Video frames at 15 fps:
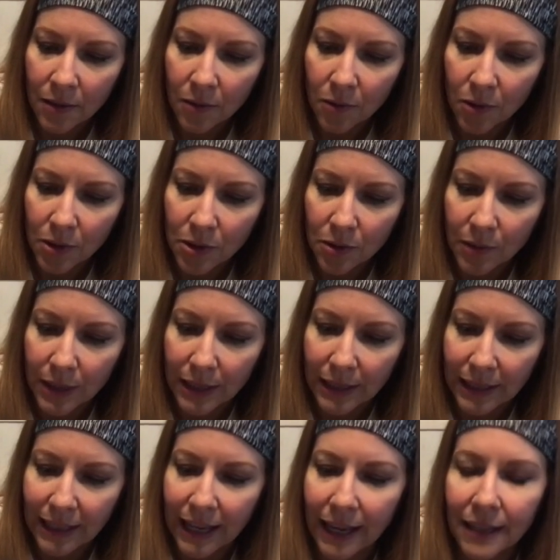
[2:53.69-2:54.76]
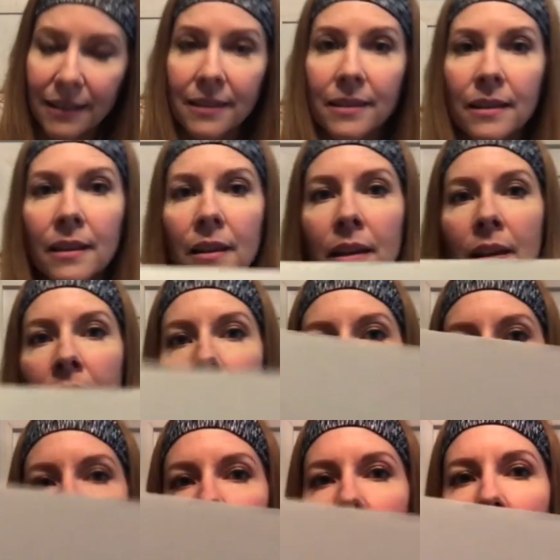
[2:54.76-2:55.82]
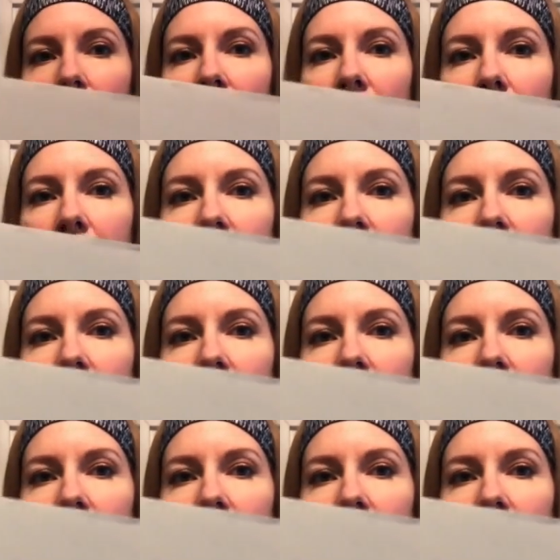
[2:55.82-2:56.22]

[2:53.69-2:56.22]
or squiggly lines. See, one of them